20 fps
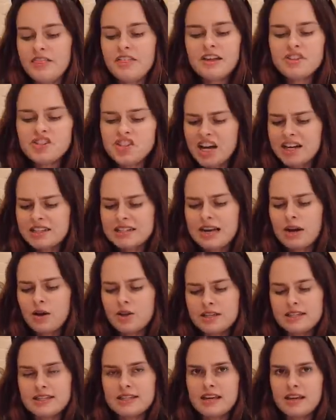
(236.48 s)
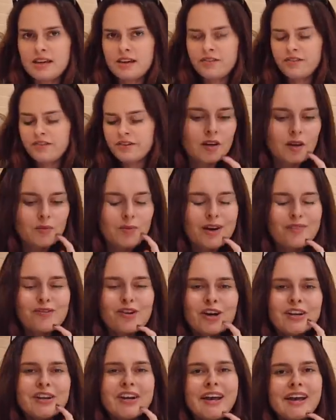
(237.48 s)
think Jack's out this eve, and when I've
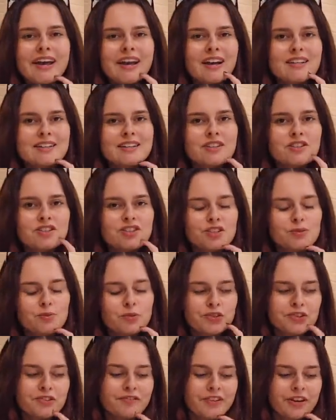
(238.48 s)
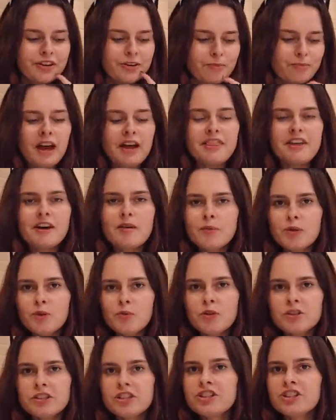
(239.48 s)
got a night in, I tend to just watch a film. I think I'm gonna
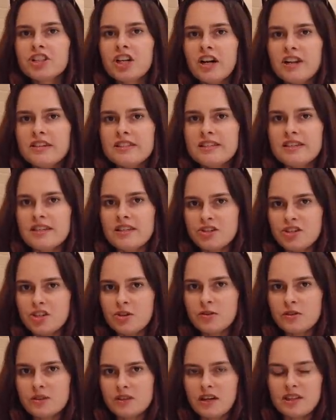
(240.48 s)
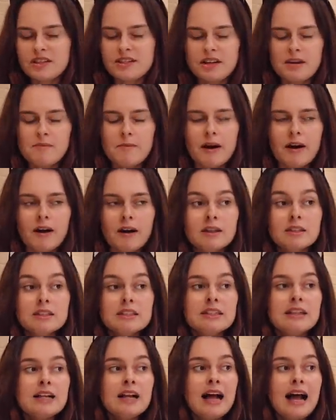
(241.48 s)
watch Uncharted, it's new on Sky Cinema,
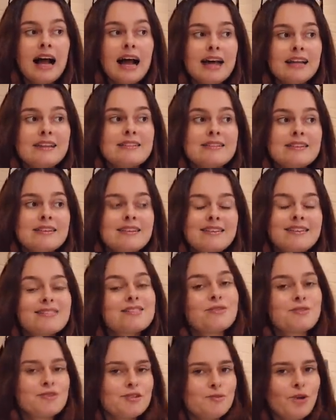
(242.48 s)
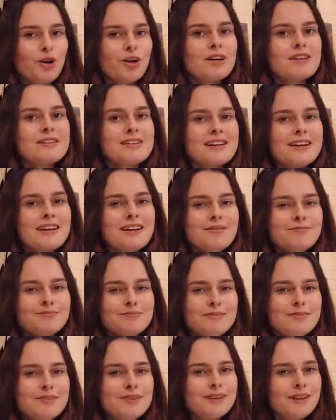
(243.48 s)
and it's got Tom Holland in it.
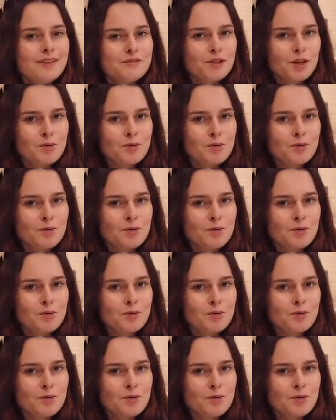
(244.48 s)
Love